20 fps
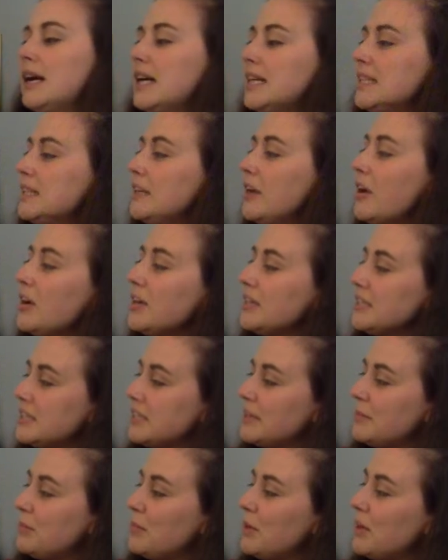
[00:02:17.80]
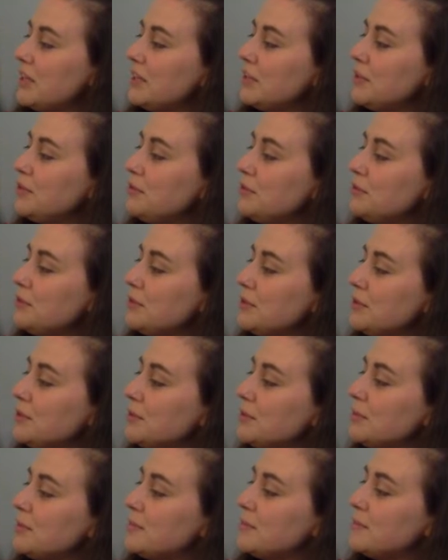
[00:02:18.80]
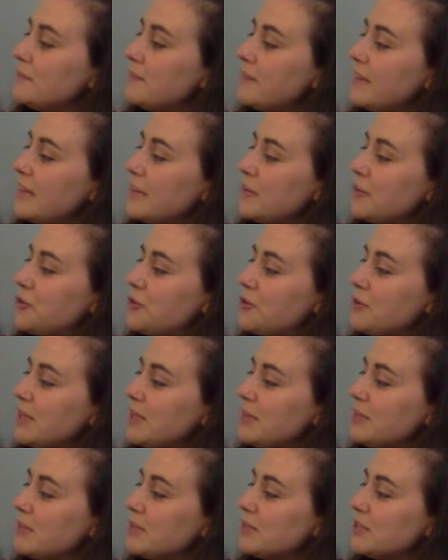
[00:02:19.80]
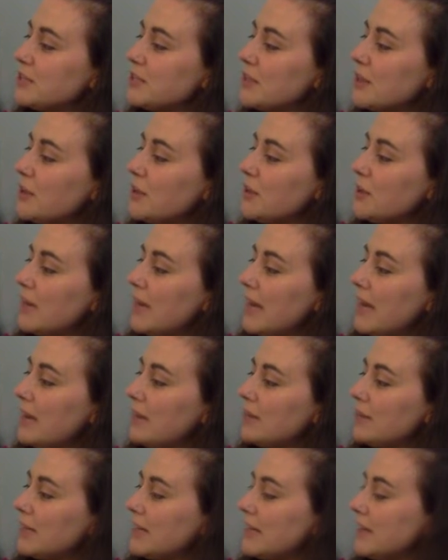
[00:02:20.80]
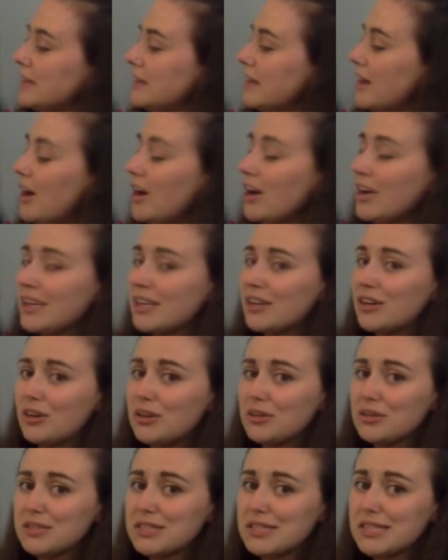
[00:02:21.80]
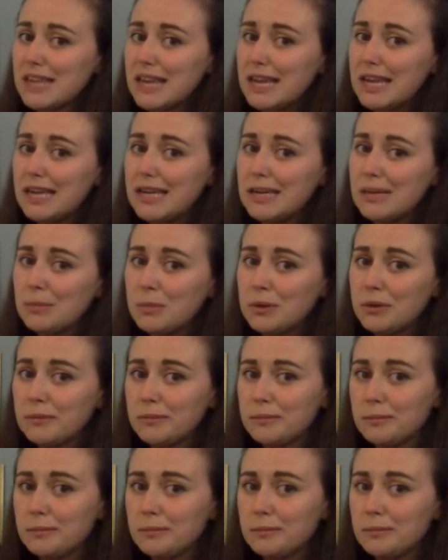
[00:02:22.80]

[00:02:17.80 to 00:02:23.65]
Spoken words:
At night in my new room, fear dreams so loudly that I can't sleep.